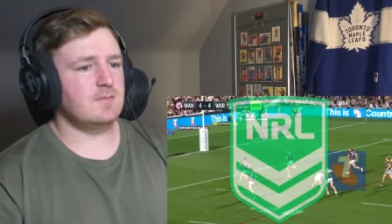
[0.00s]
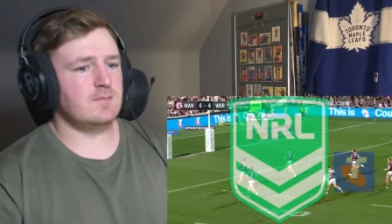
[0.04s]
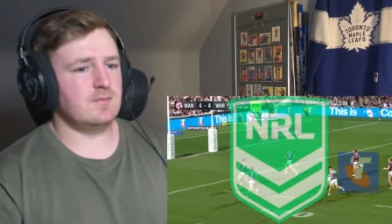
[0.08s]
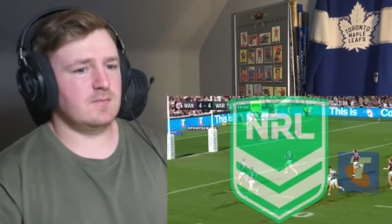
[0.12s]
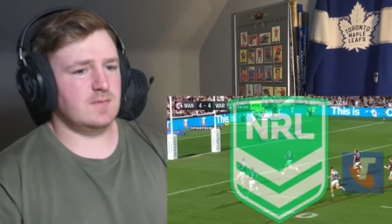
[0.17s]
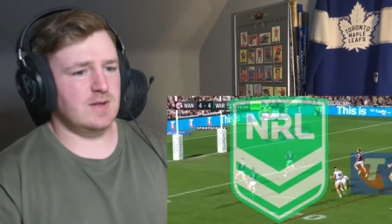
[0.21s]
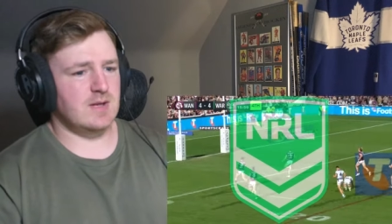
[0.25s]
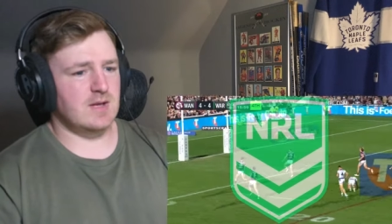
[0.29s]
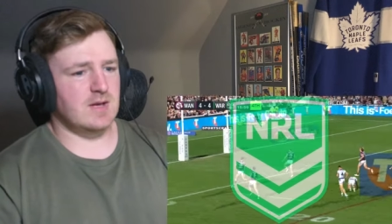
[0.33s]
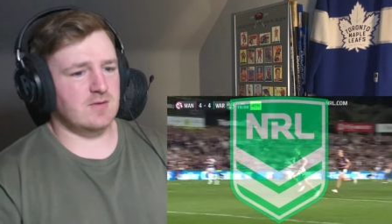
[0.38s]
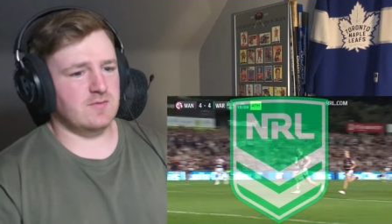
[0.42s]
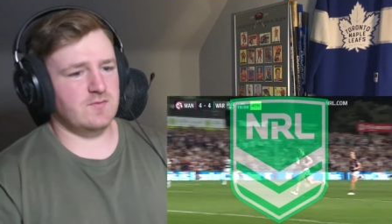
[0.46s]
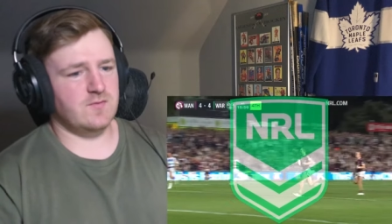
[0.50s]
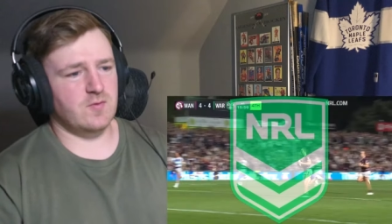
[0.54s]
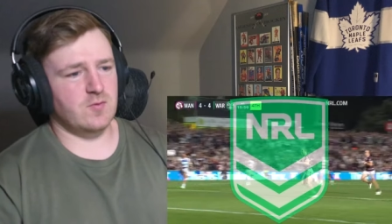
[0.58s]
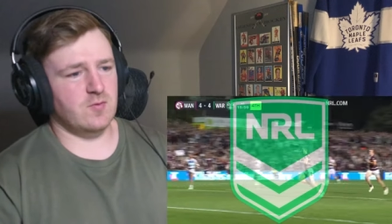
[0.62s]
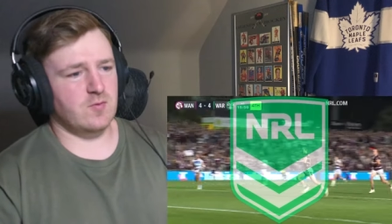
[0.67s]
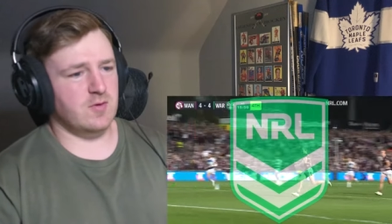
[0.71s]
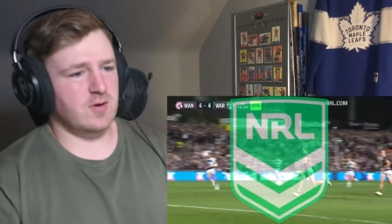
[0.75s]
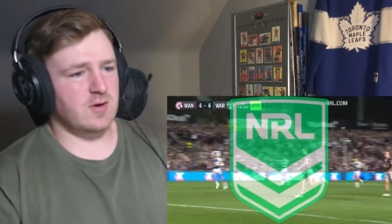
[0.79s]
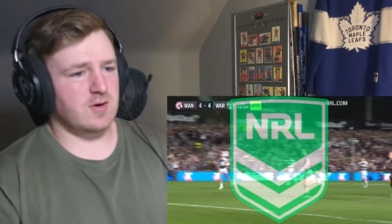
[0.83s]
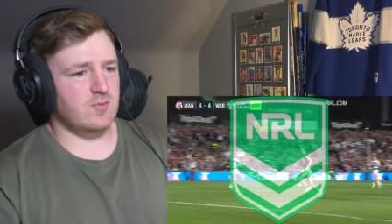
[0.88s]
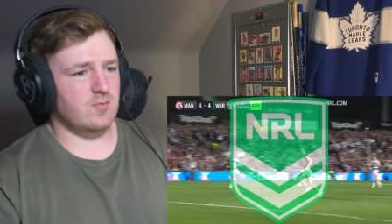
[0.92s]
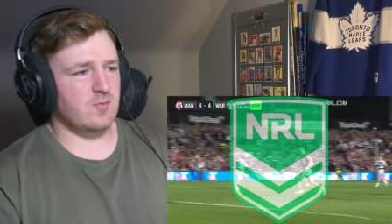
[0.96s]
Yeah,
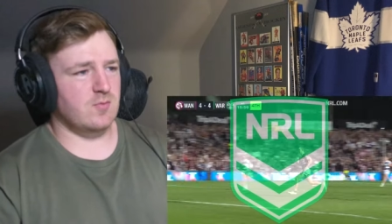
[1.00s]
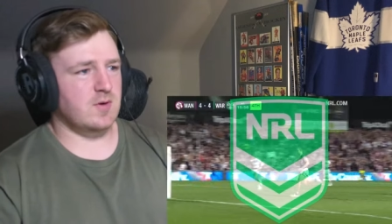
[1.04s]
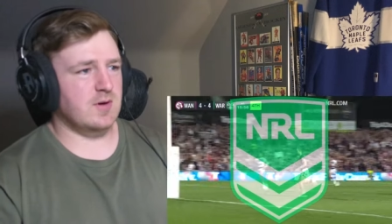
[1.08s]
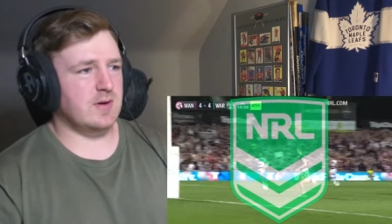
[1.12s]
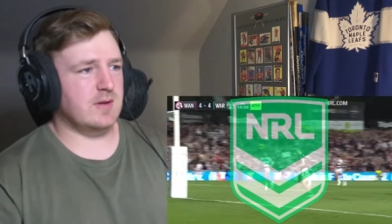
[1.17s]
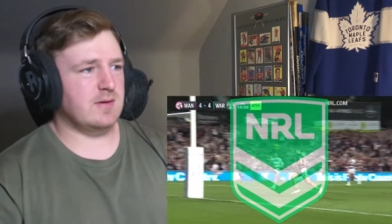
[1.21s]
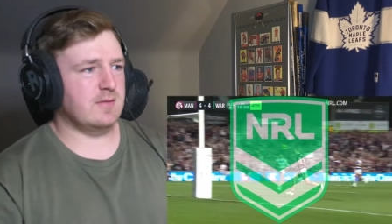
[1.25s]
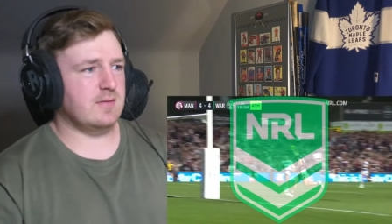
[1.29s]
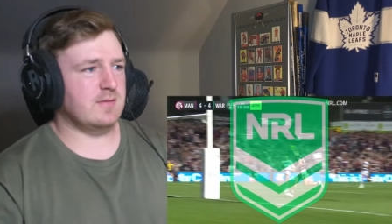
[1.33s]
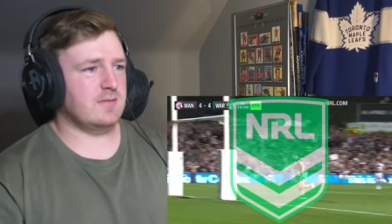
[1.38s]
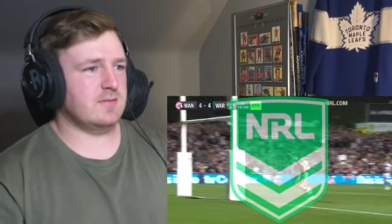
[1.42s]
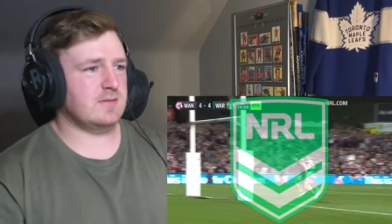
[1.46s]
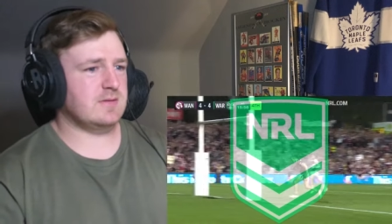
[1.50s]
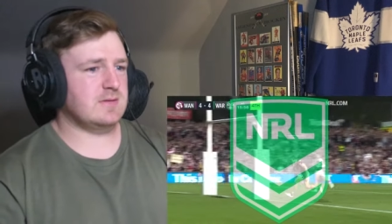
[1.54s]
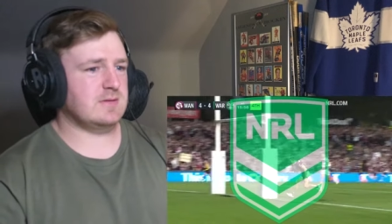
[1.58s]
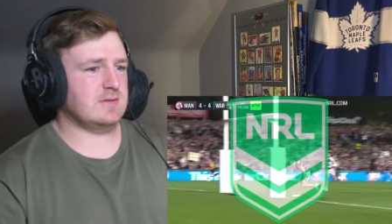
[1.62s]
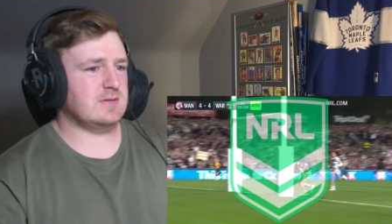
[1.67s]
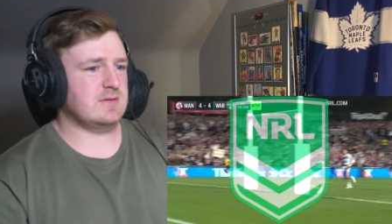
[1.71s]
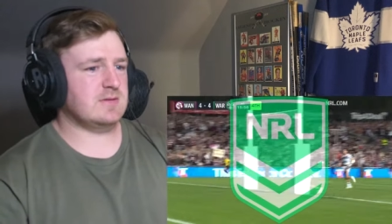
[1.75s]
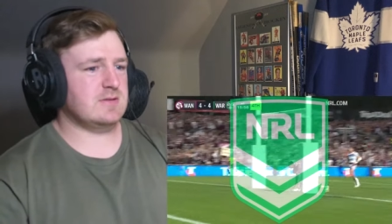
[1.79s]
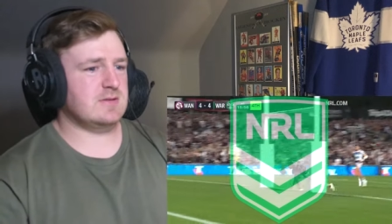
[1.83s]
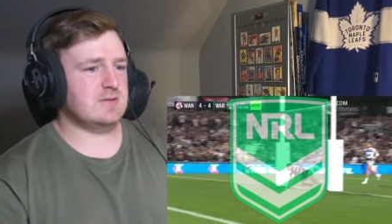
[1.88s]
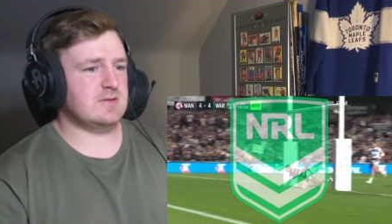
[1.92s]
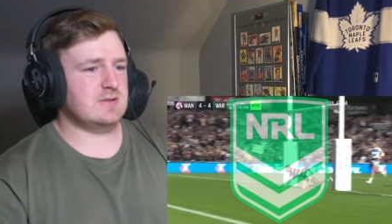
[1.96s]
4-on-1.
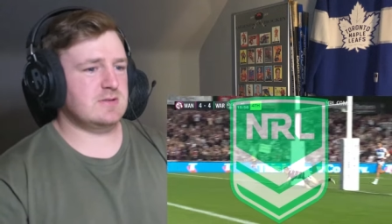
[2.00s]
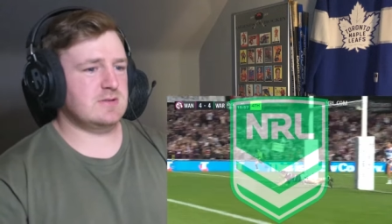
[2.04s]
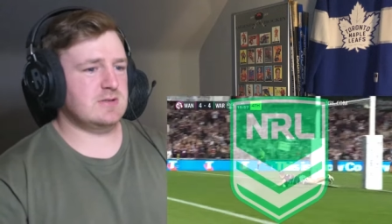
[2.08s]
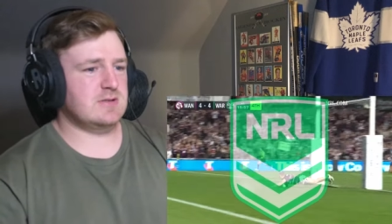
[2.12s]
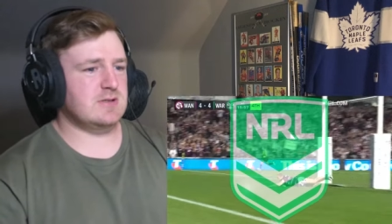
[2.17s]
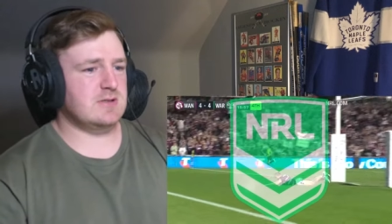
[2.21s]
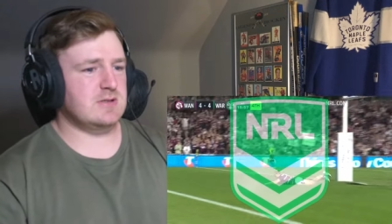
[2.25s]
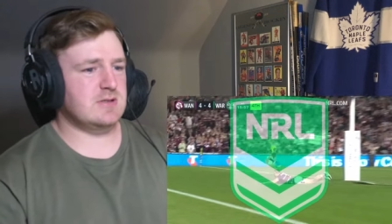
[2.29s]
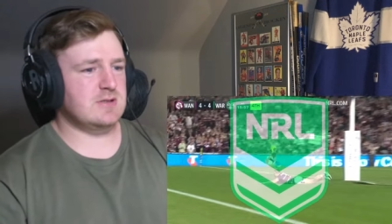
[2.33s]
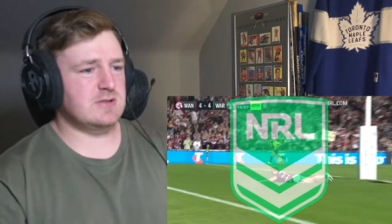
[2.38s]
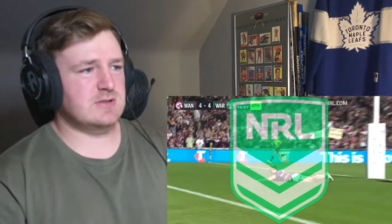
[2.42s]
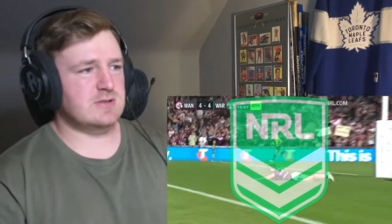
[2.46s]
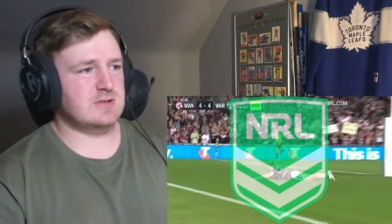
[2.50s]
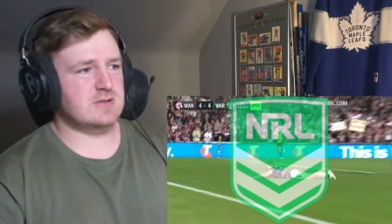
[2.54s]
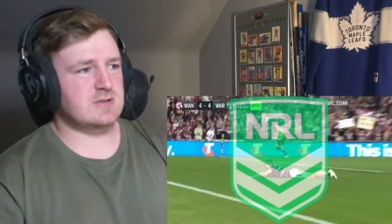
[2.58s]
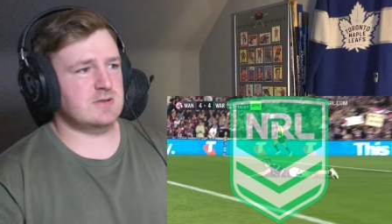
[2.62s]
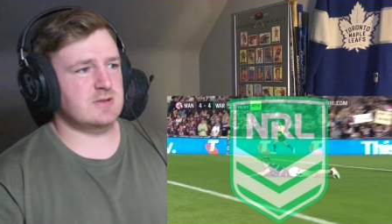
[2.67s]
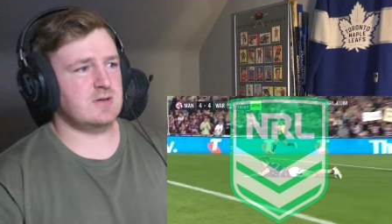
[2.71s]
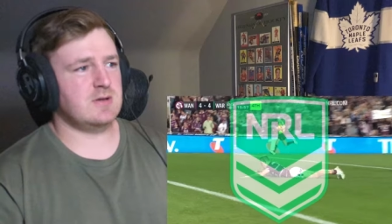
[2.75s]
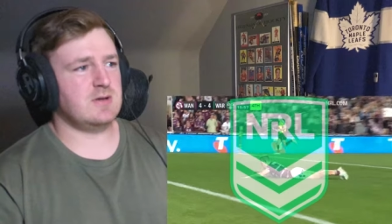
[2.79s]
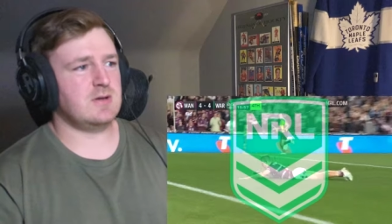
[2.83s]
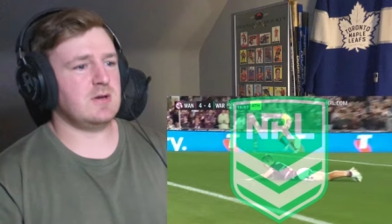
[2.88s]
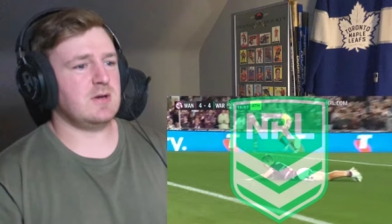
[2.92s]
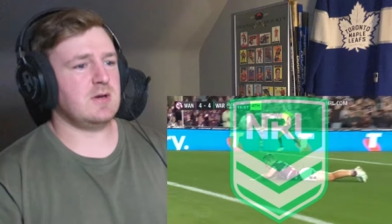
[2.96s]
Sheesh.
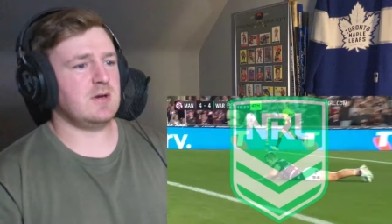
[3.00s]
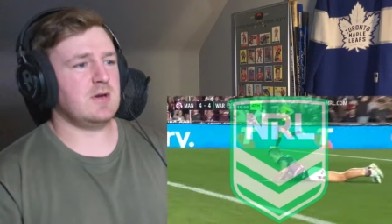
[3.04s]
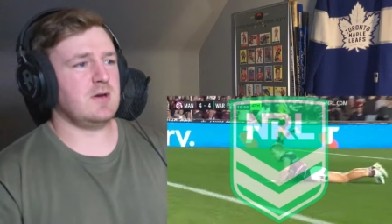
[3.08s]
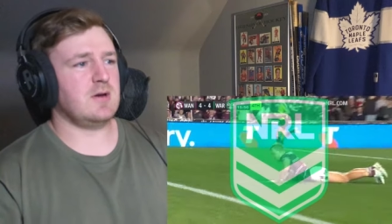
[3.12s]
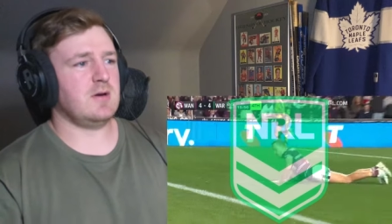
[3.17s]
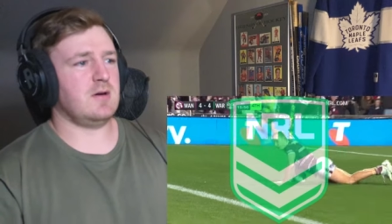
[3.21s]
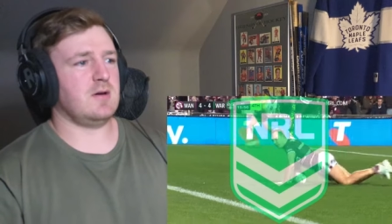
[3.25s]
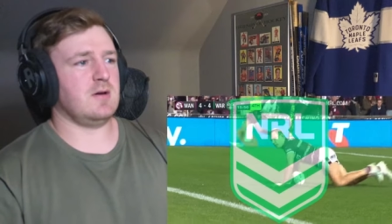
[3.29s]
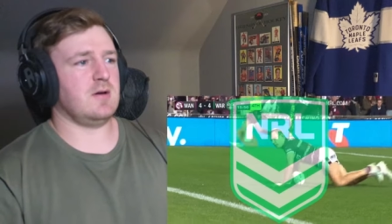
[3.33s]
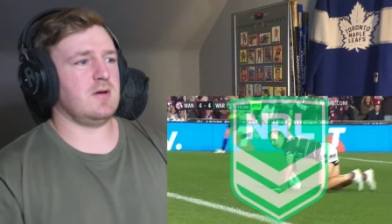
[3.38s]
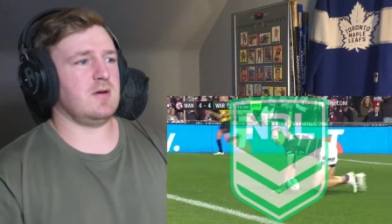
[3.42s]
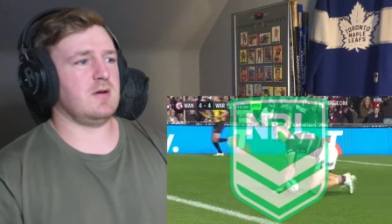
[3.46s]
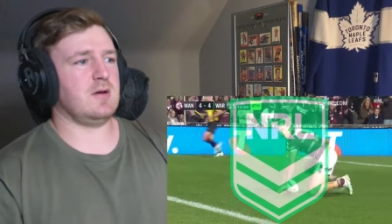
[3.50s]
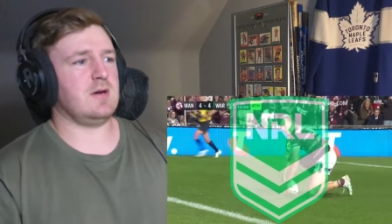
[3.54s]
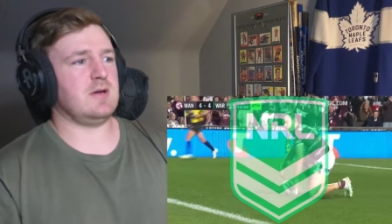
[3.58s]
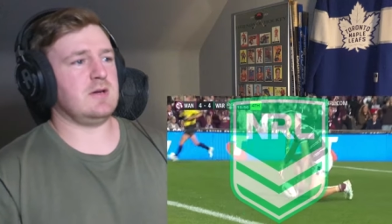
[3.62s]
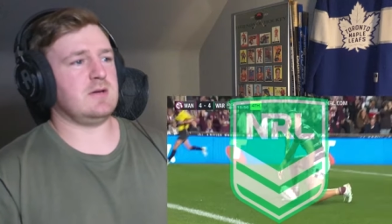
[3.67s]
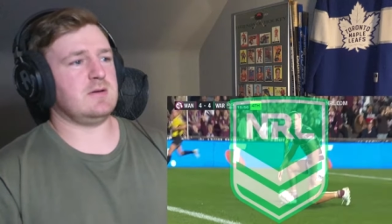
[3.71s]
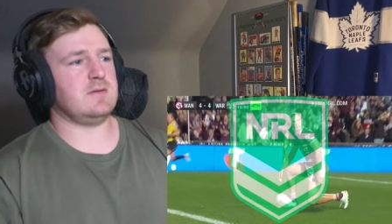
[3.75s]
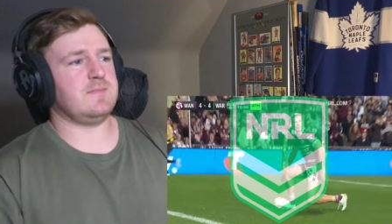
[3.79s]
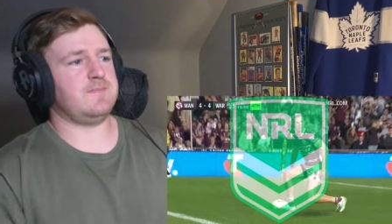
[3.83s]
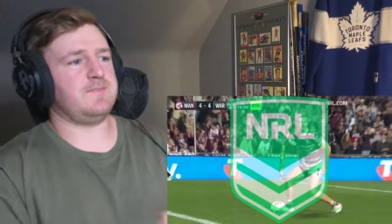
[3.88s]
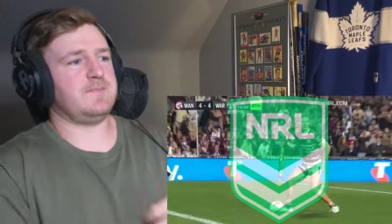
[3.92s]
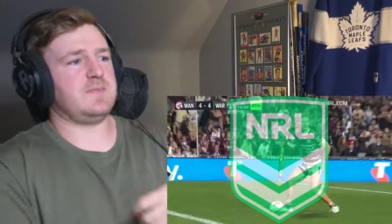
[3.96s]
All right,
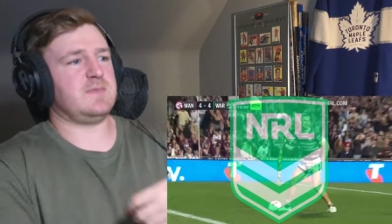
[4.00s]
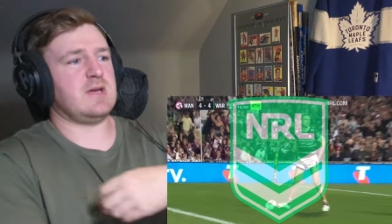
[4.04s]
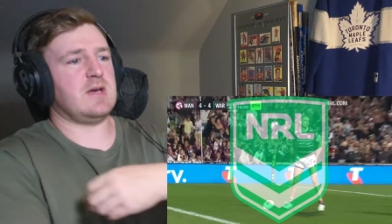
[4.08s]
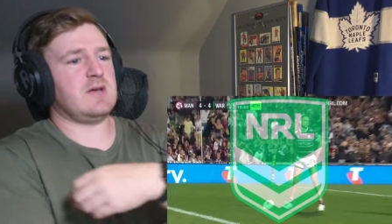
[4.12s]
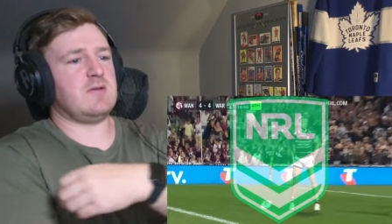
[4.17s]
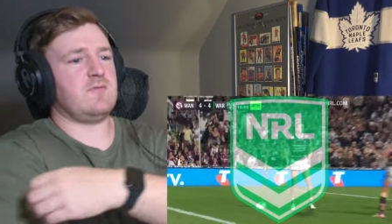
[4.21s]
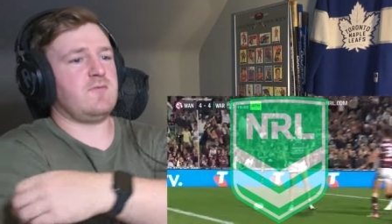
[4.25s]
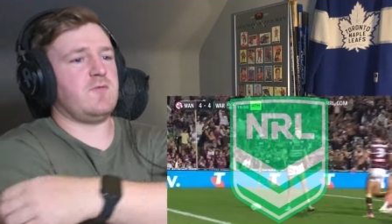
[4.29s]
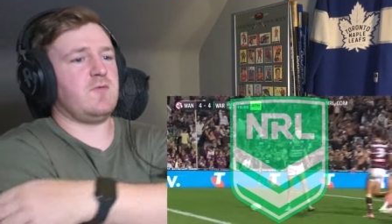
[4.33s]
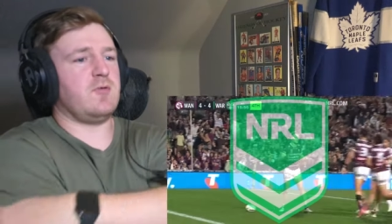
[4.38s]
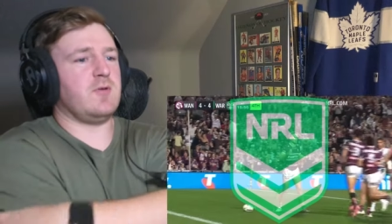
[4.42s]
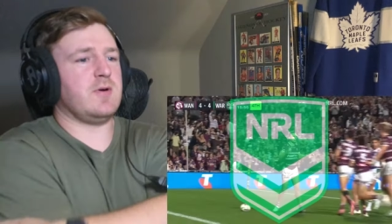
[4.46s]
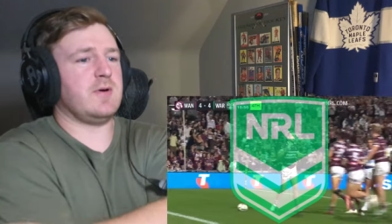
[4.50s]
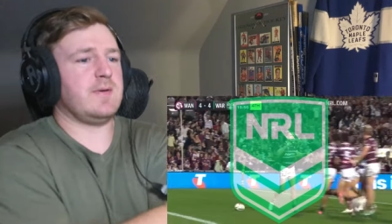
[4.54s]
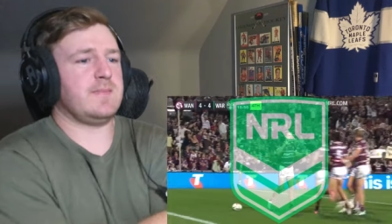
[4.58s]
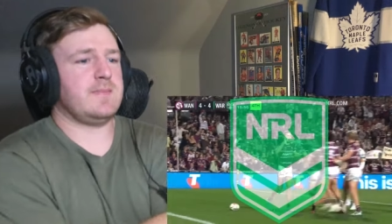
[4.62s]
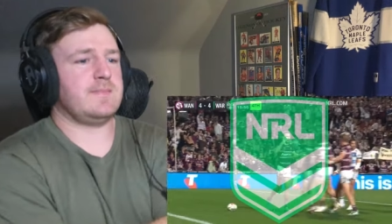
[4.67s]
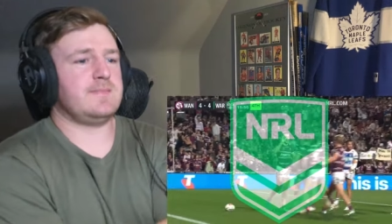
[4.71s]
10-4.